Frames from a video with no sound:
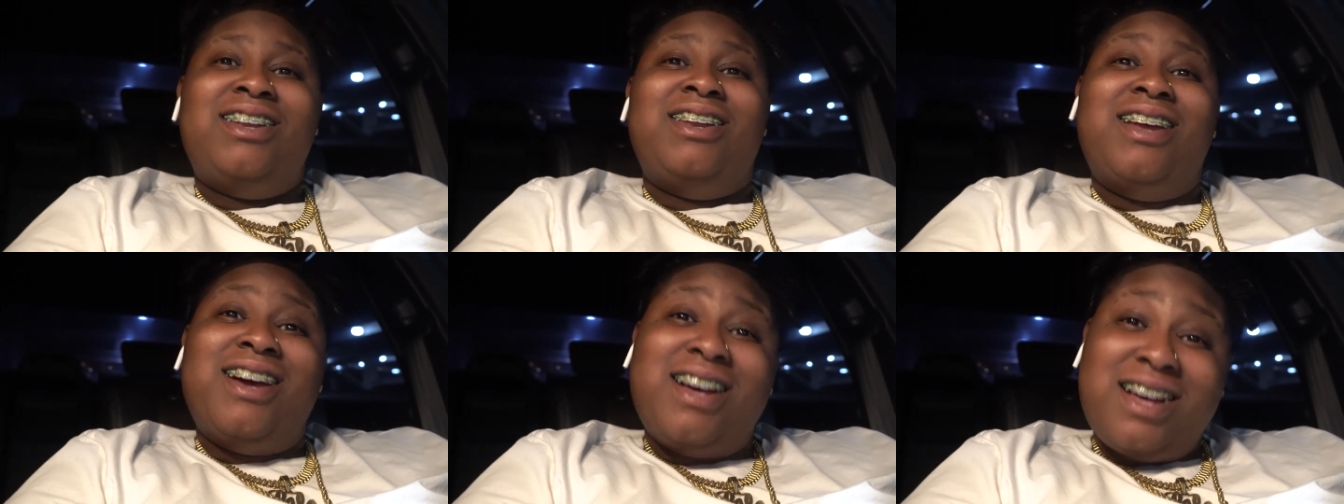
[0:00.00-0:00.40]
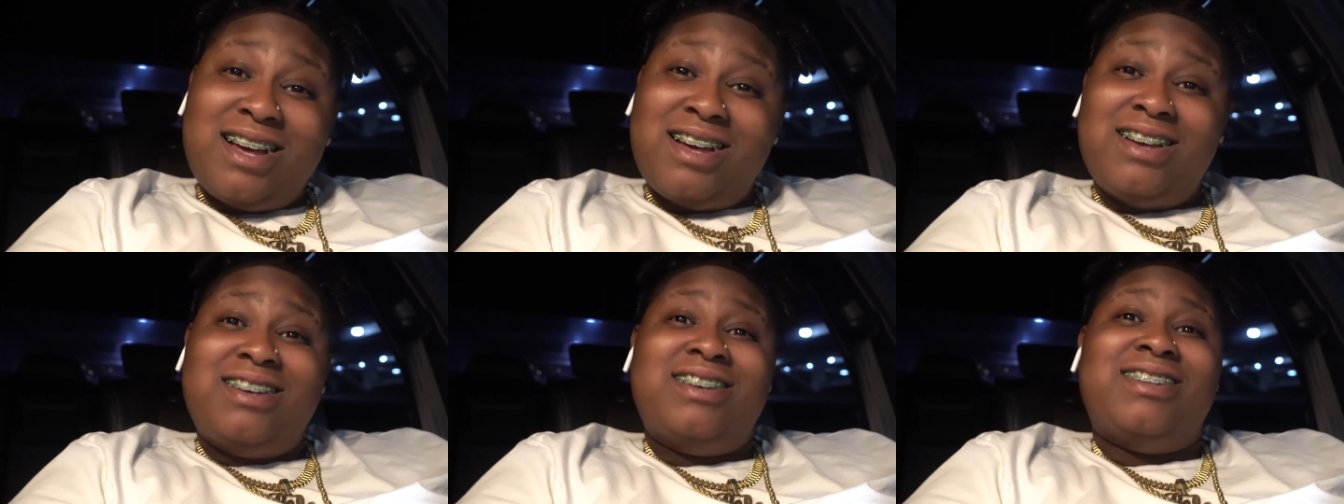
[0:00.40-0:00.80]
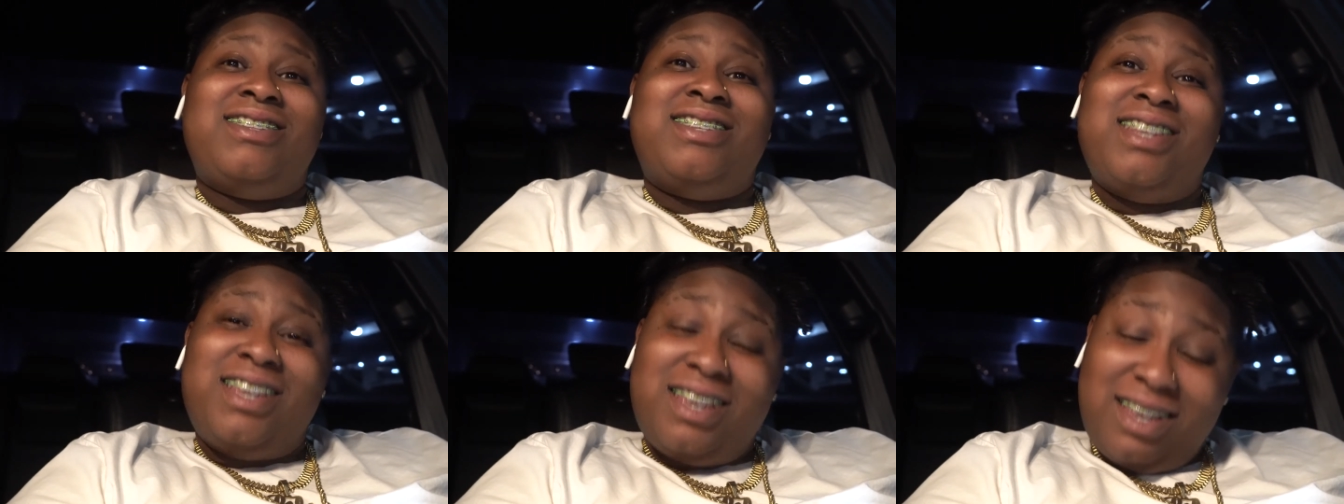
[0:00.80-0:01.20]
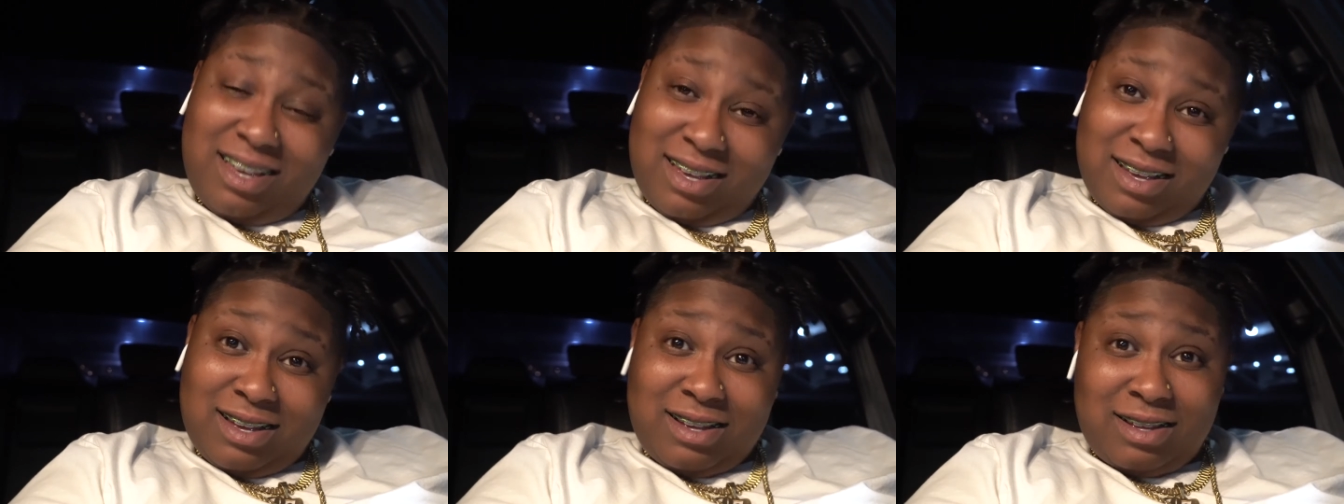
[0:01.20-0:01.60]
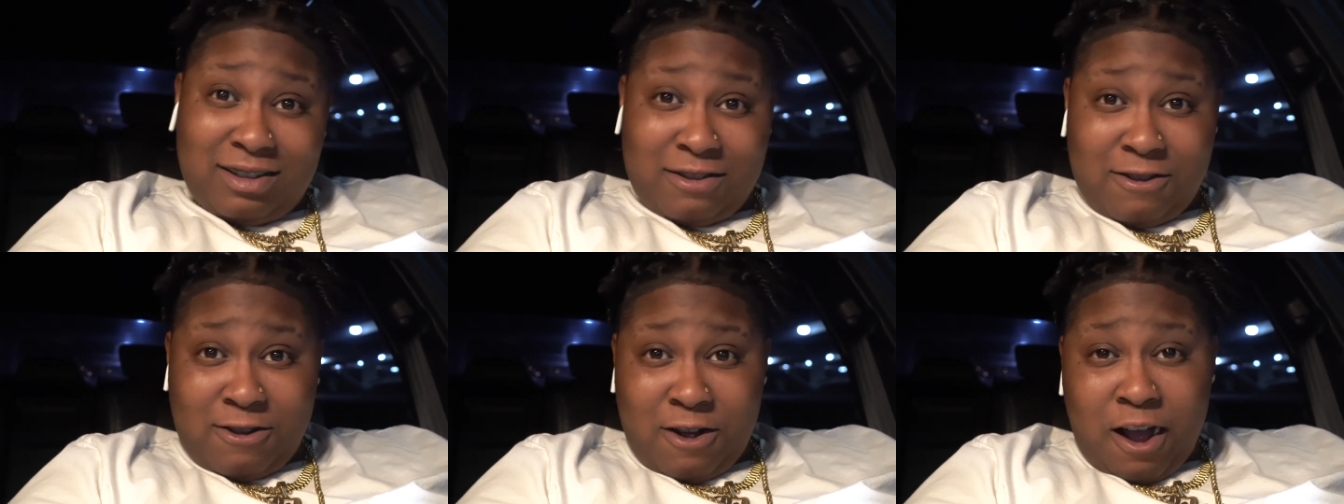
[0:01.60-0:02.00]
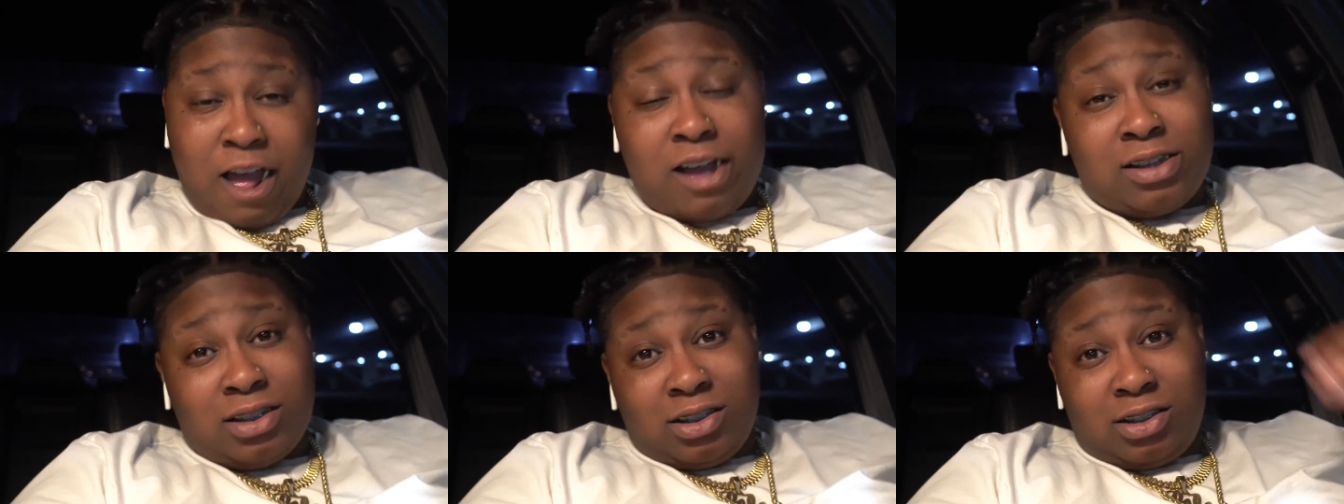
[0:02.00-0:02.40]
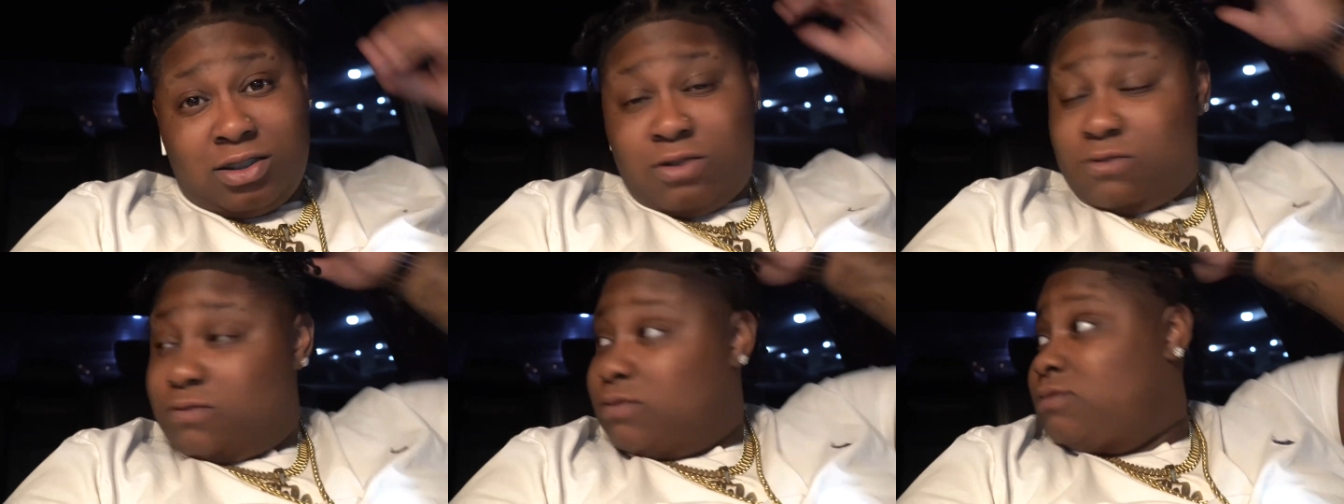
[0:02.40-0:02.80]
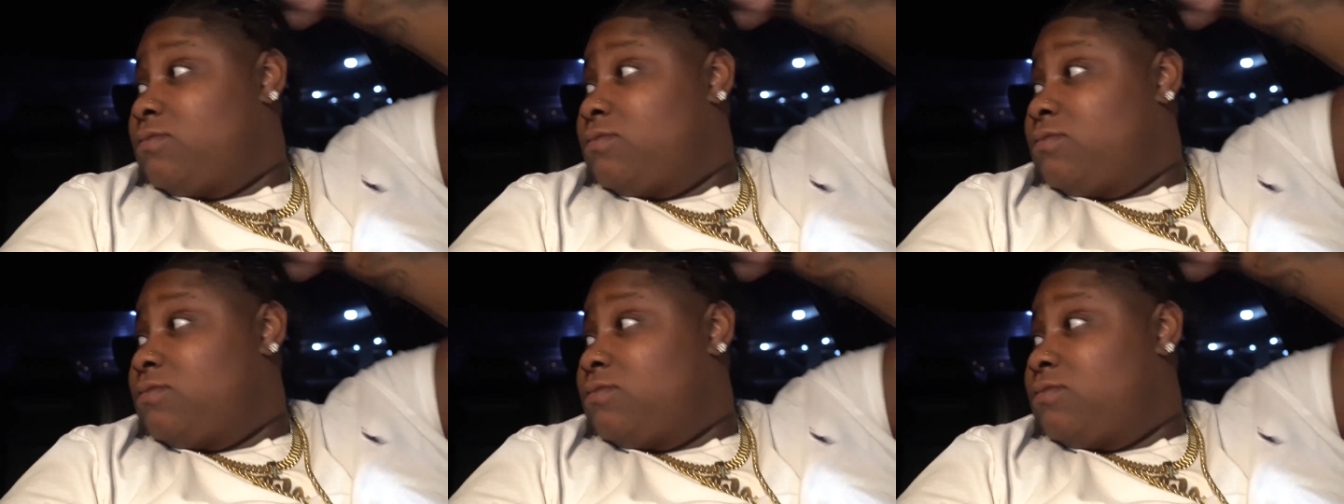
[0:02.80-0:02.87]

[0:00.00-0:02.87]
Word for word: Not a 10. So,